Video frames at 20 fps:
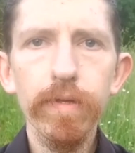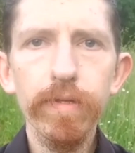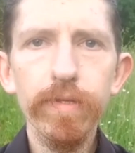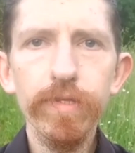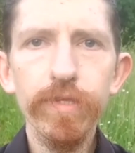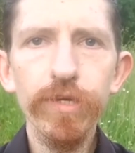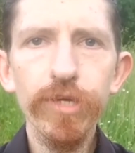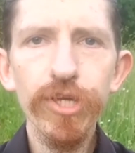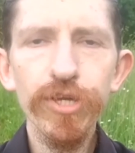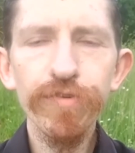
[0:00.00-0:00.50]

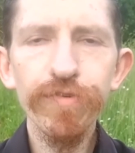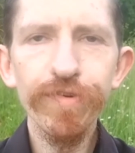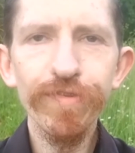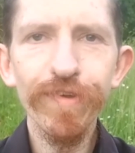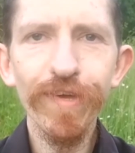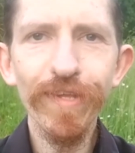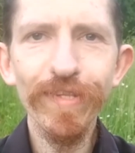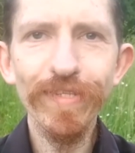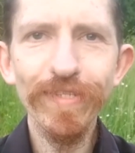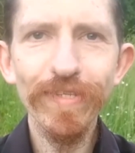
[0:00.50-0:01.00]
Dear
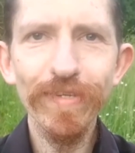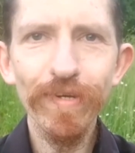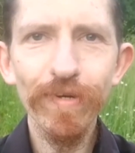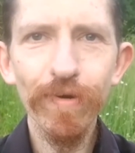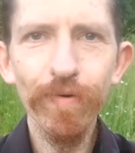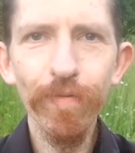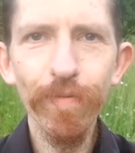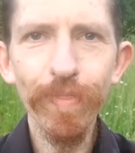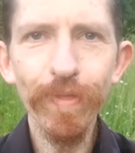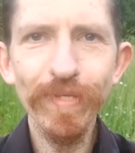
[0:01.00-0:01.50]
graduates
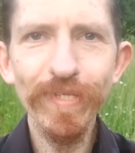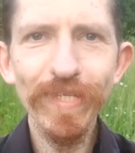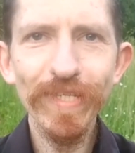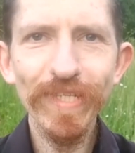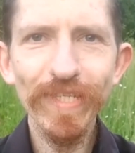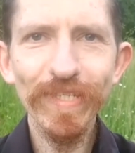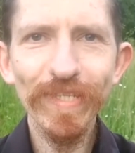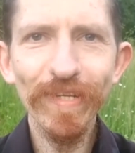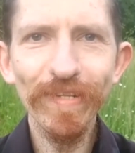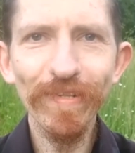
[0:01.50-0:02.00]
of
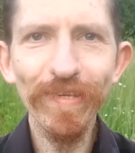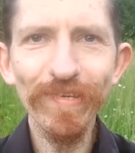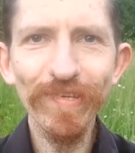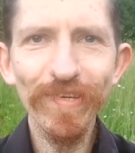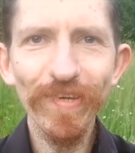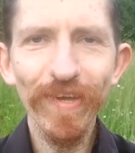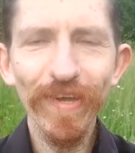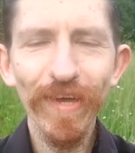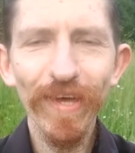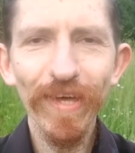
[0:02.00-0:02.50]
Physics and
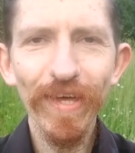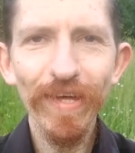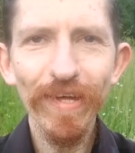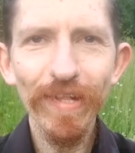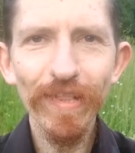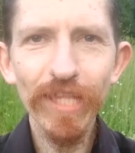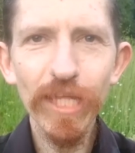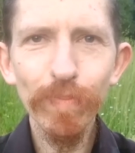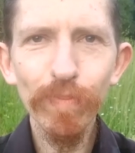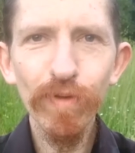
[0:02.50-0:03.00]
English,
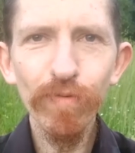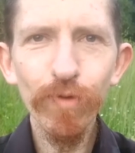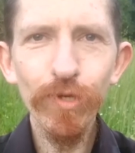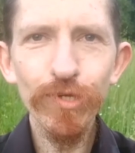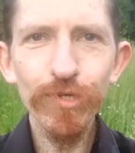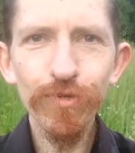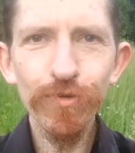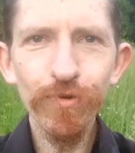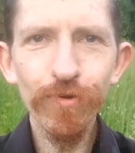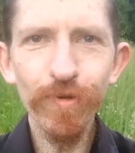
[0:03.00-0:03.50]
let me
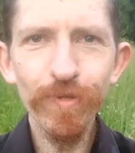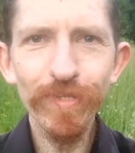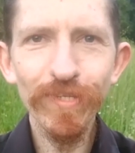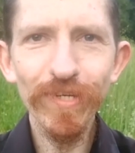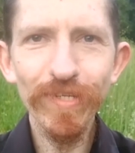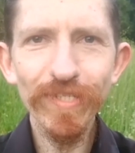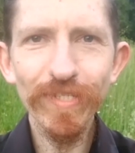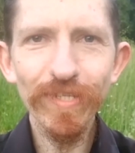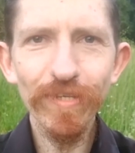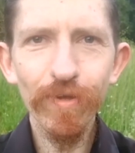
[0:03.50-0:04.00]
wish you
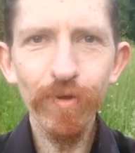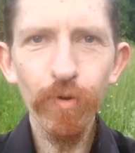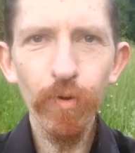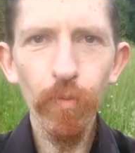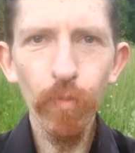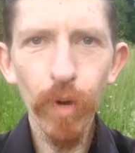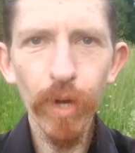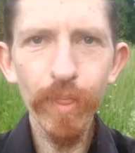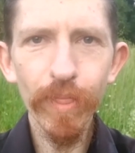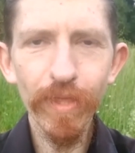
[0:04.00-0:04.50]
just
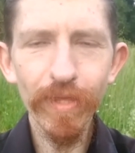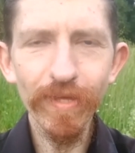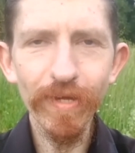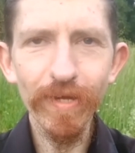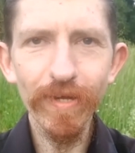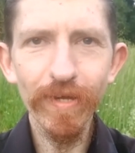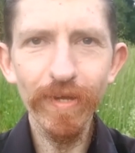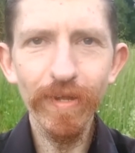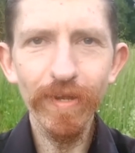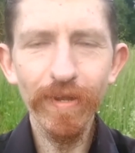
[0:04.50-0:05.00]
one thing.
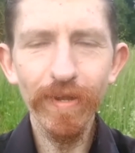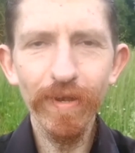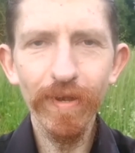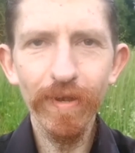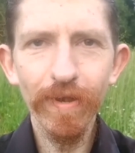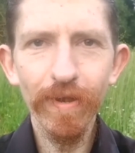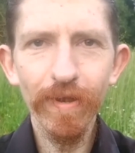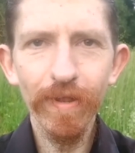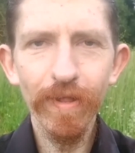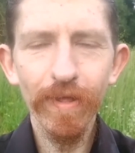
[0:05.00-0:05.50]

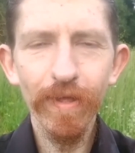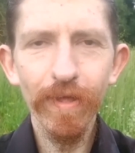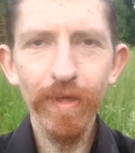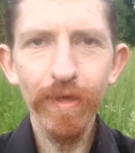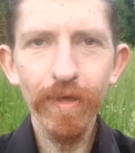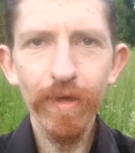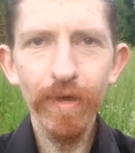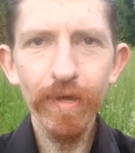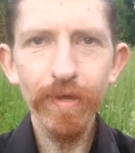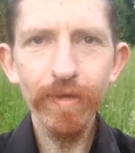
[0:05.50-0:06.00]

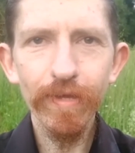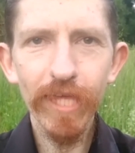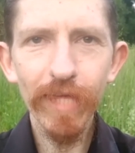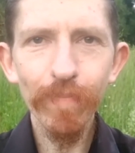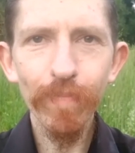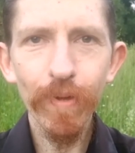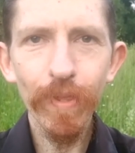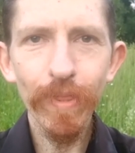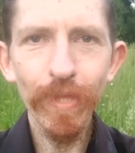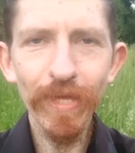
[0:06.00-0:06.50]

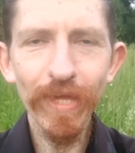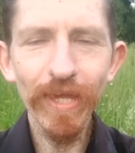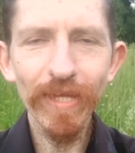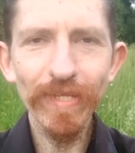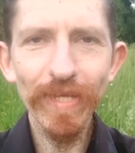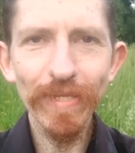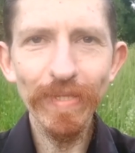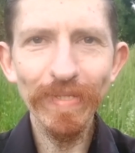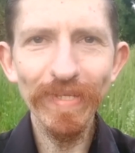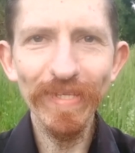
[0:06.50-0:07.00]
Keep
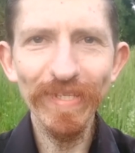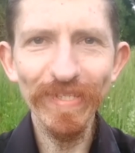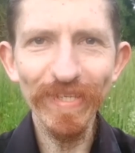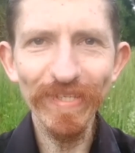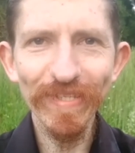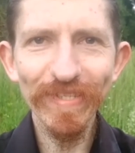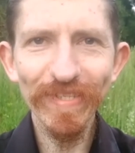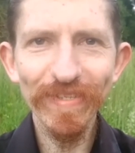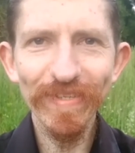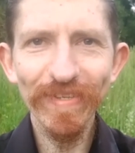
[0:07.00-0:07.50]
thinking as
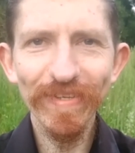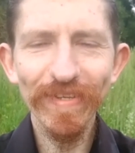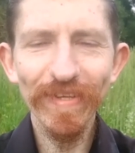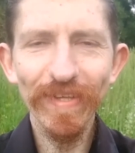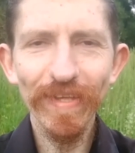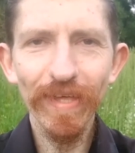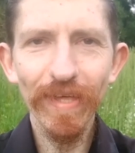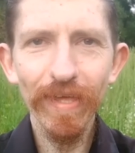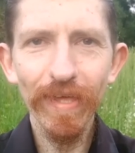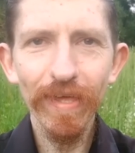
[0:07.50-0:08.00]
physicists.
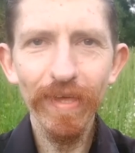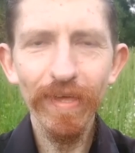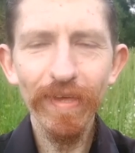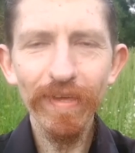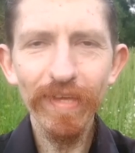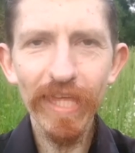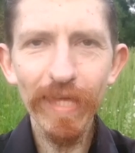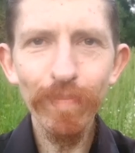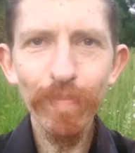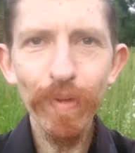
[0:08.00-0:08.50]

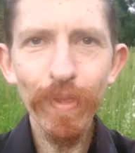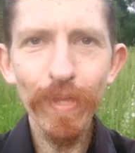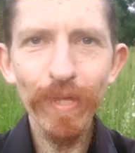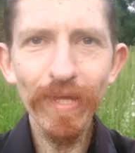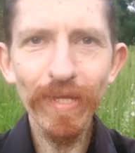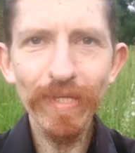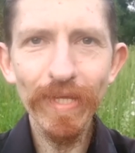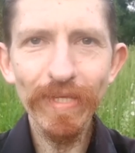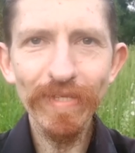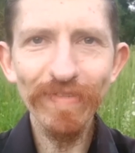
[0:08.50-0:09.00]
Keep
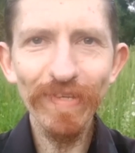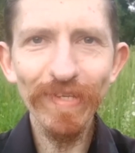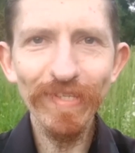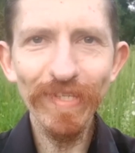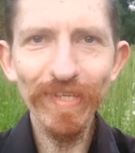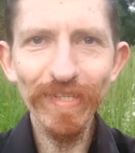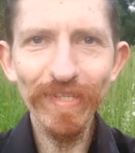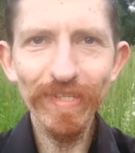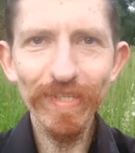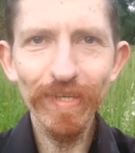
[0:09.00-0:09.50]
thinking as
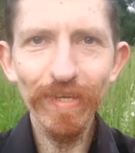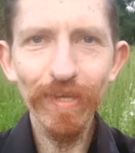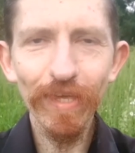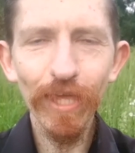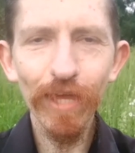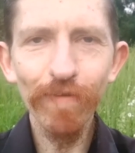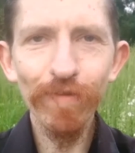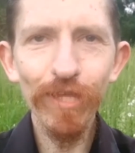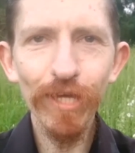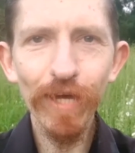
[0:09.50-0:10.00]
physicists,
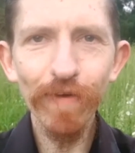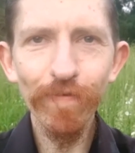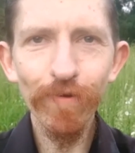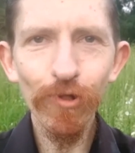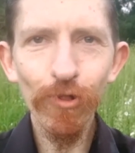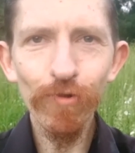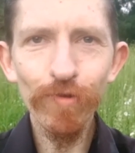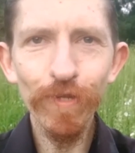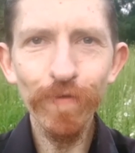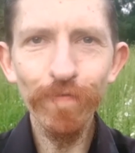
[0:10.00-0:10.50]
even if you have
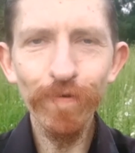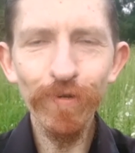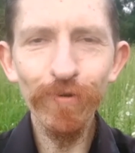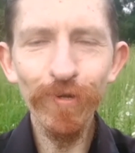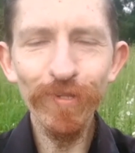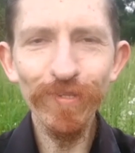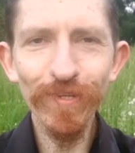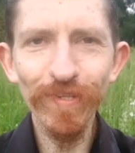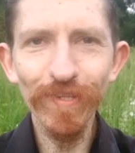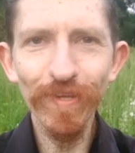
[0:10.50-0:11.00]
already
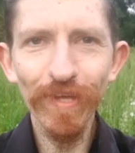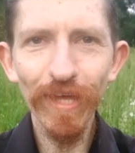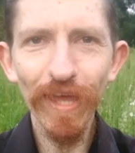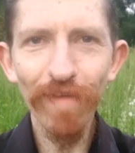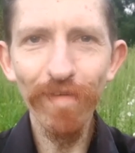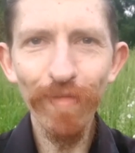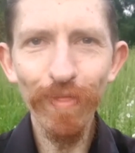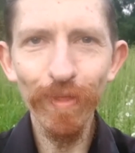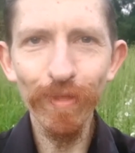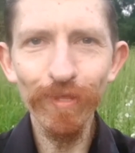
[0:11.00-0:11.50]
forgotten
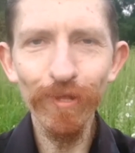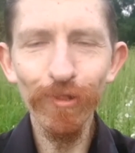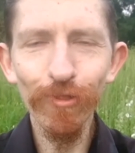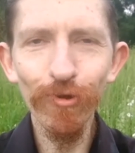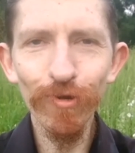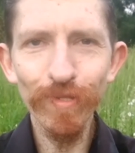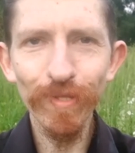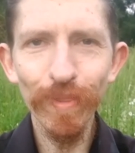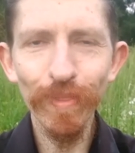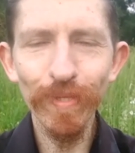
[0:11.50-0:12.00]
everything you
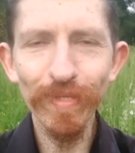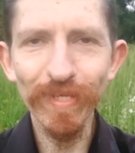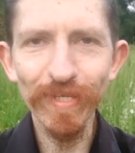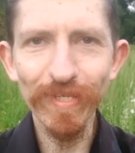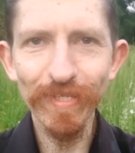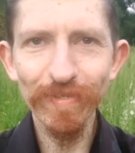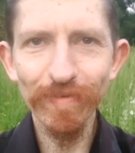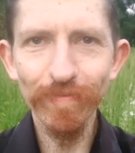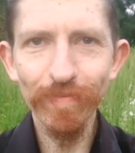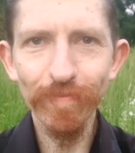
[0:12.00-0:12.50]
learned in physics.